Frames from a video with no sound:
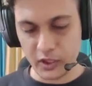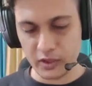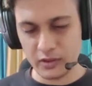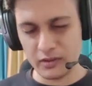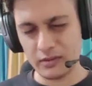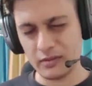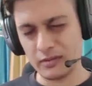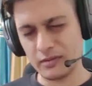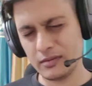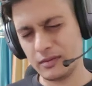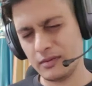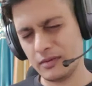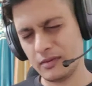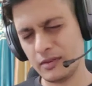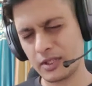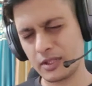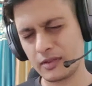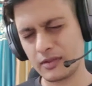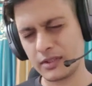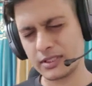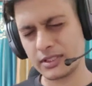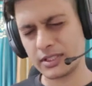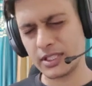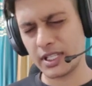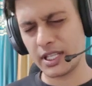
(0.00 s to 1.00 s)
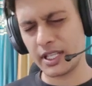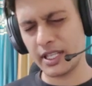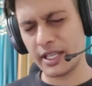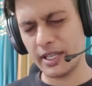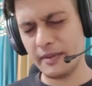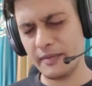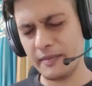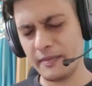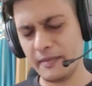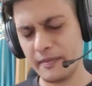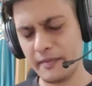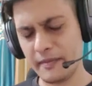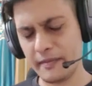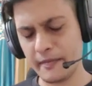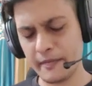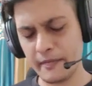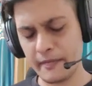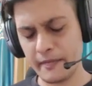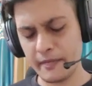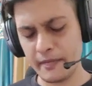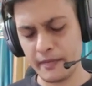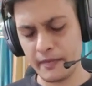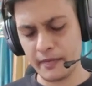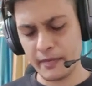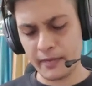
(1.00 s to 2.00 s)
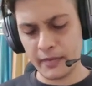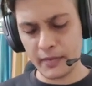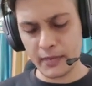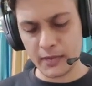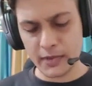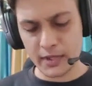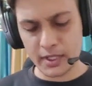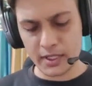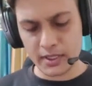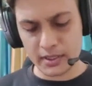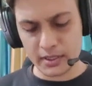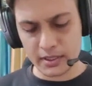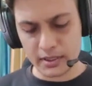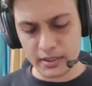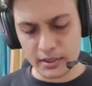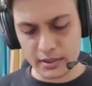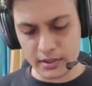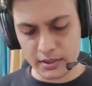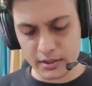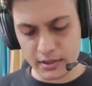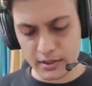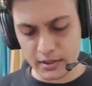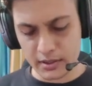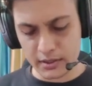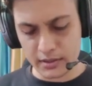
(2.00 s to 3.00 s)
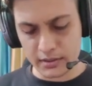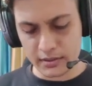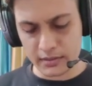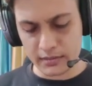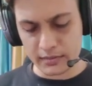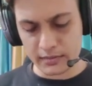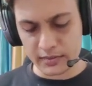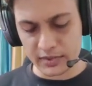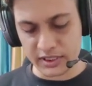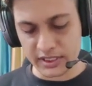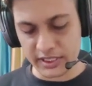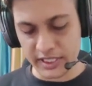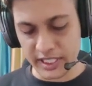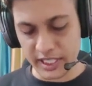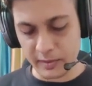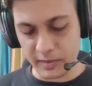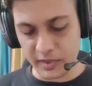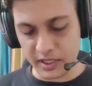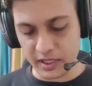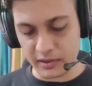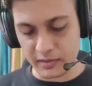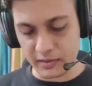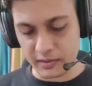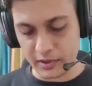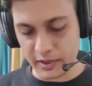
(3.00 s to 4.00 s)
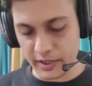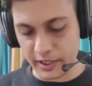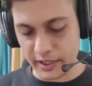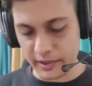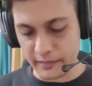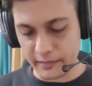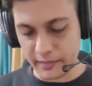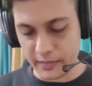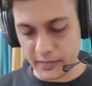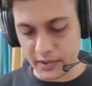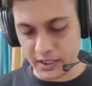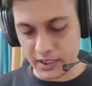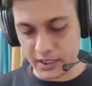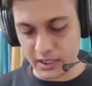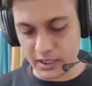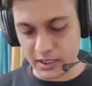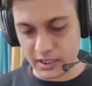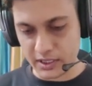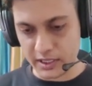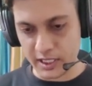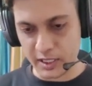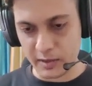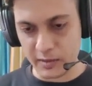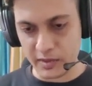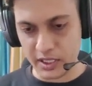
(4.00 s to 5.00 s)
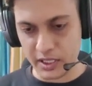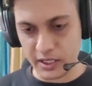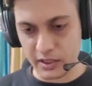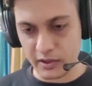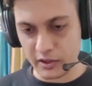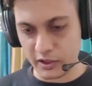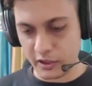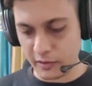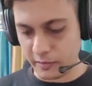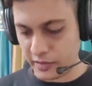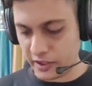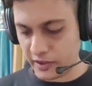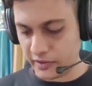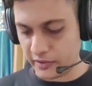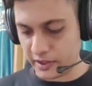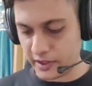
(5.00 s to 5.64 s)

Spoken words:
What was the name? This schema. Okay, it's schema.py.